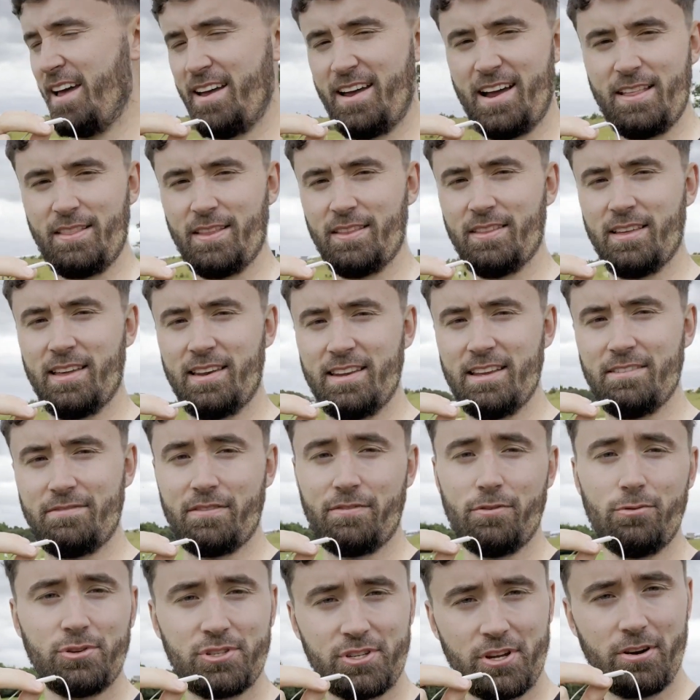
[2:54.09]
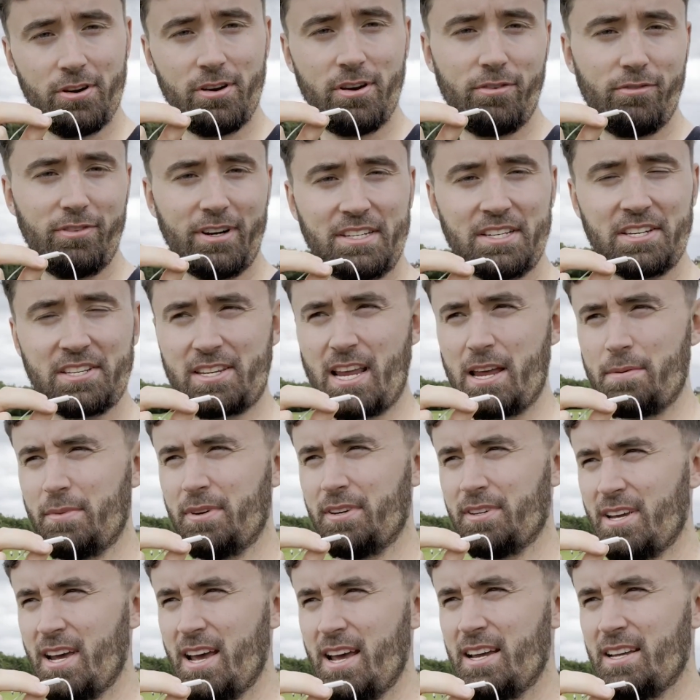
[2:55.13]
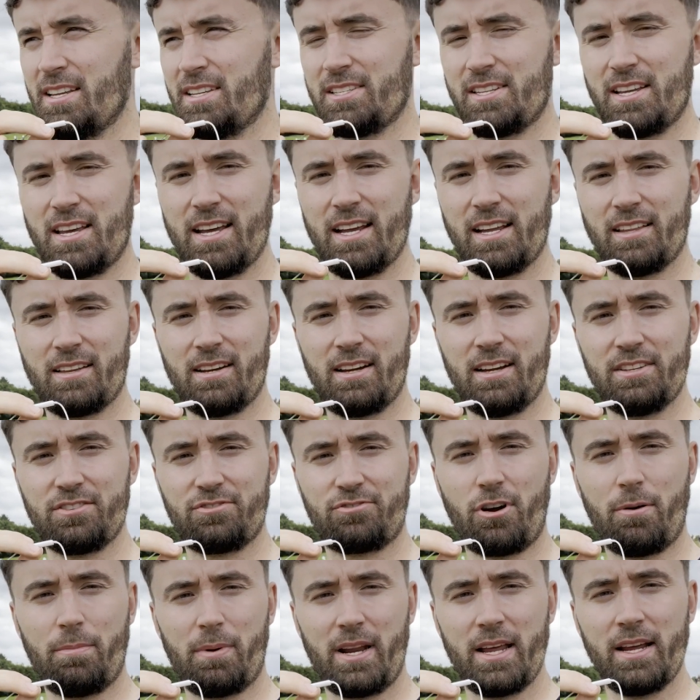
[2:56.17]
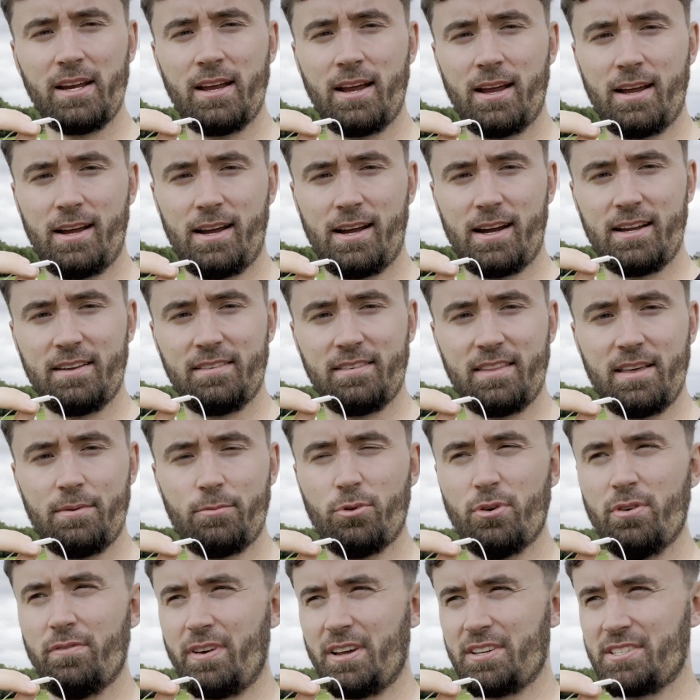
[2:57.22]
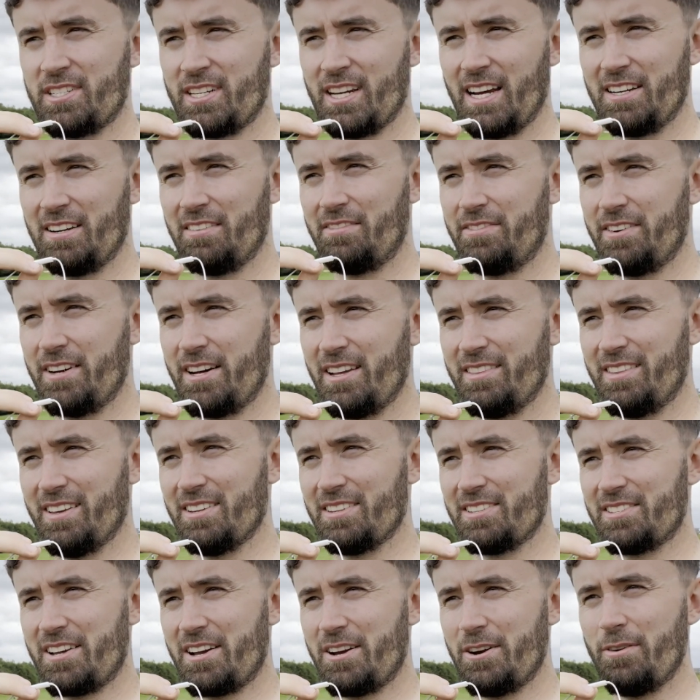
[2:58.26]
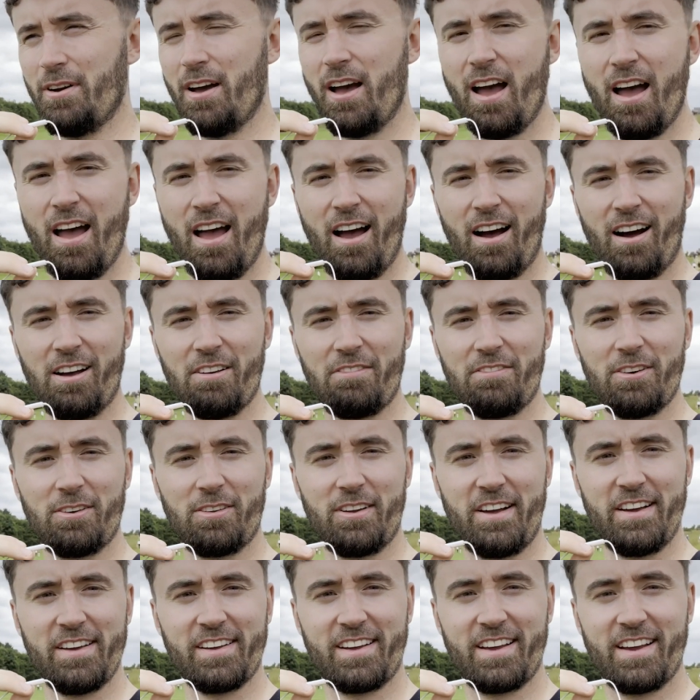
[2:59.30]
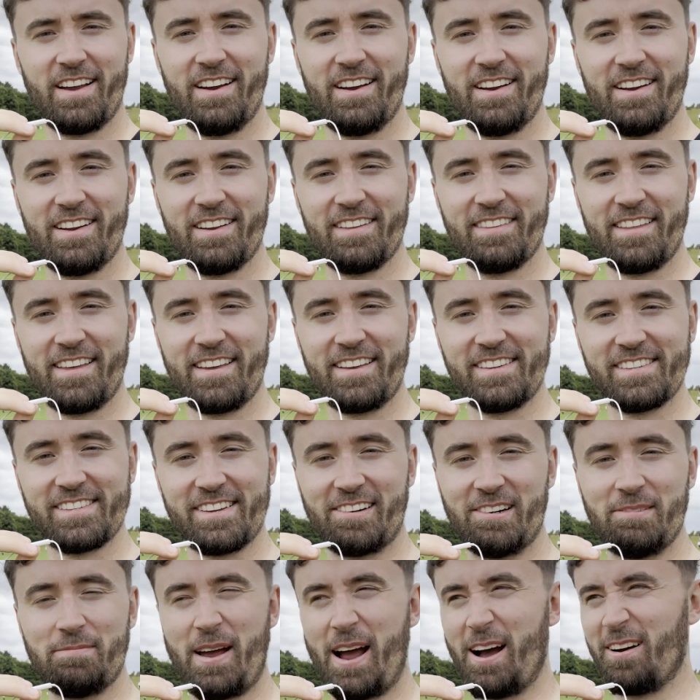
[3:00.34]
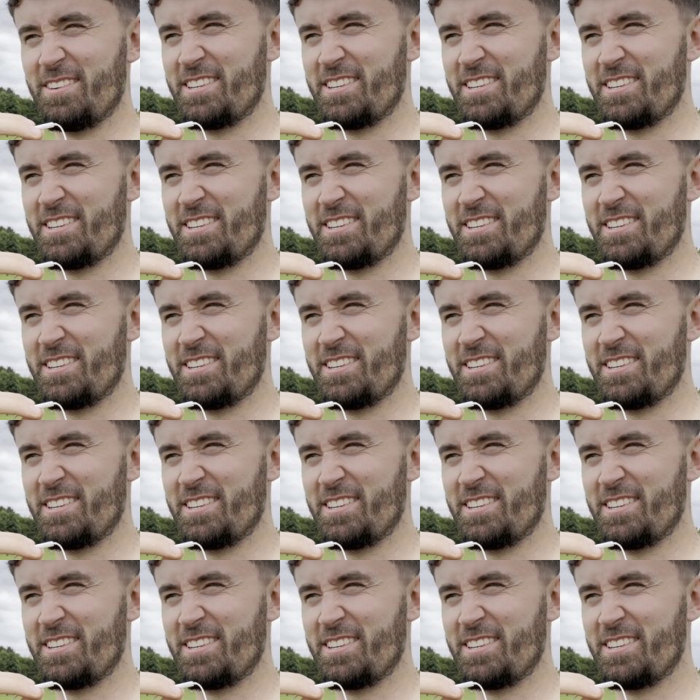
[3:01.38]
And LIV have also released a statement saying that it's troubling and they will investigate it further. So I feel like things are about